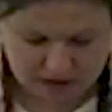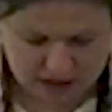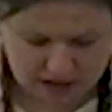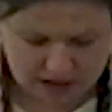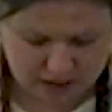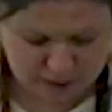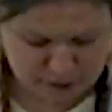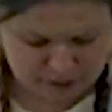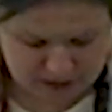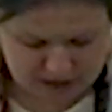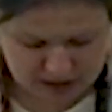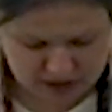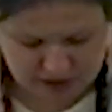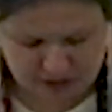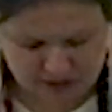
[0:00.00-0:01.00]
And then from
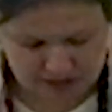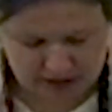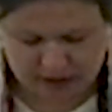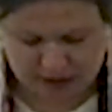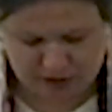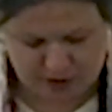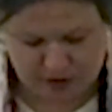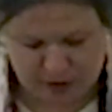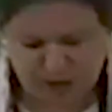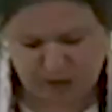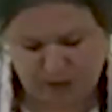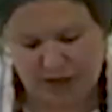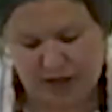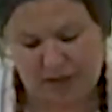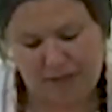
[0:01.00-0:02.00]
there, you kind of just do your own
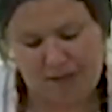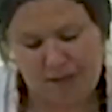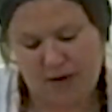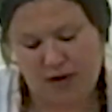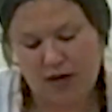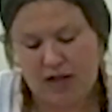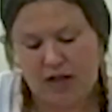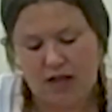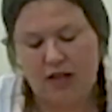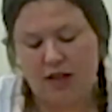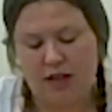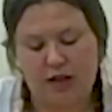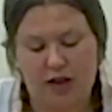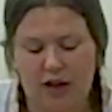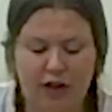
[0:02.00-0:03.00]
thing. Remember,
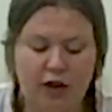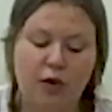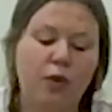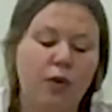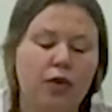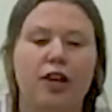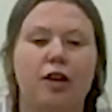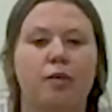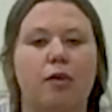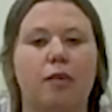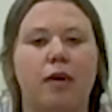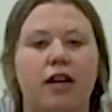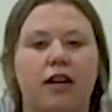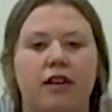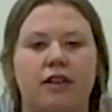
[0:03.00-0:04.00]
the cool thing about
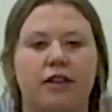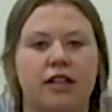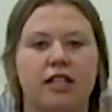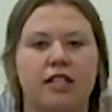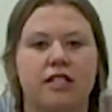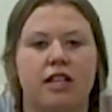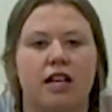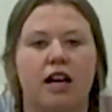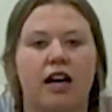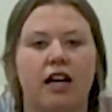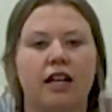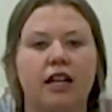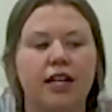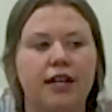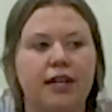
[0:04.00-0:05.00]
pottery is
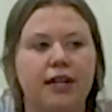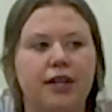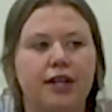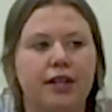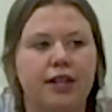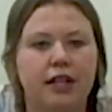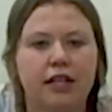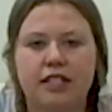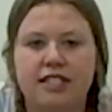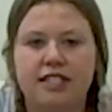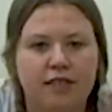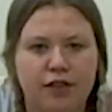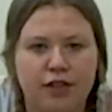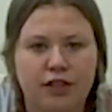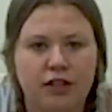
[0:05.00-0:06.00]
that it's
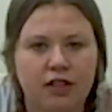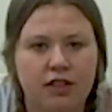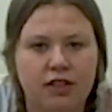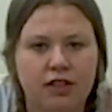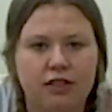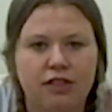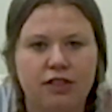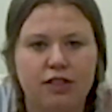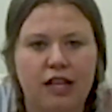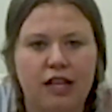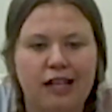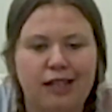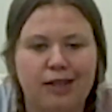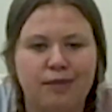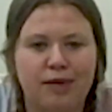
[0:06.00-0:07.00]
never
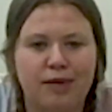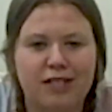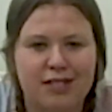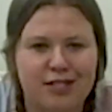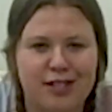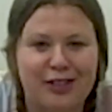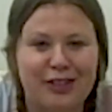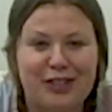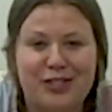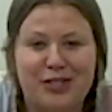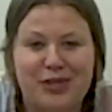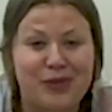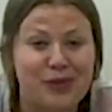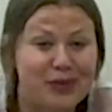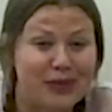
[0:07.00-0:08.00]
necessarily
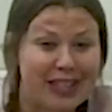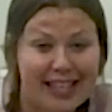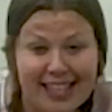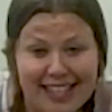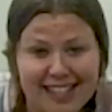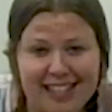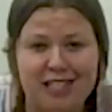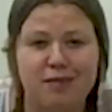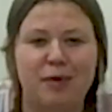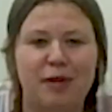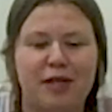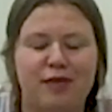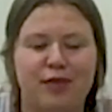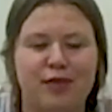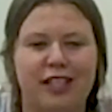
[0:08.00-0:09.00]
too late. It's
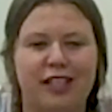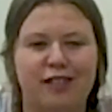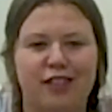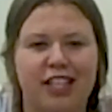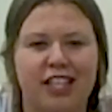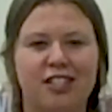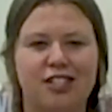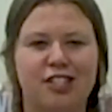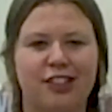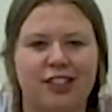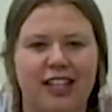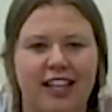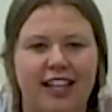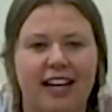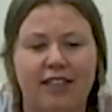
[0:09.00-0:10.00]
pretty forgiving. So
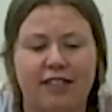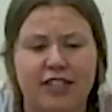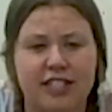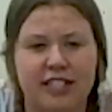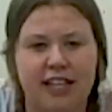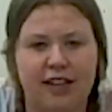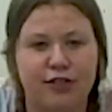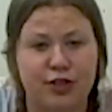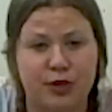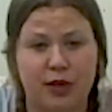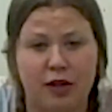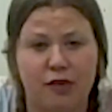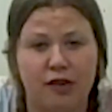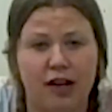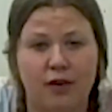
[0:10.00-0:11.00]
again, obviously after
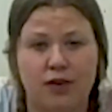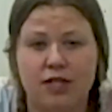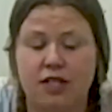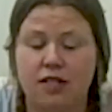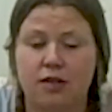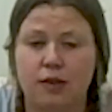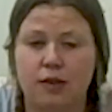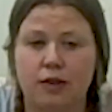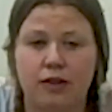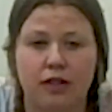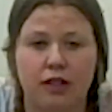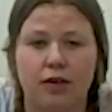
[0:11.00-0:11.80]
24 hours, this will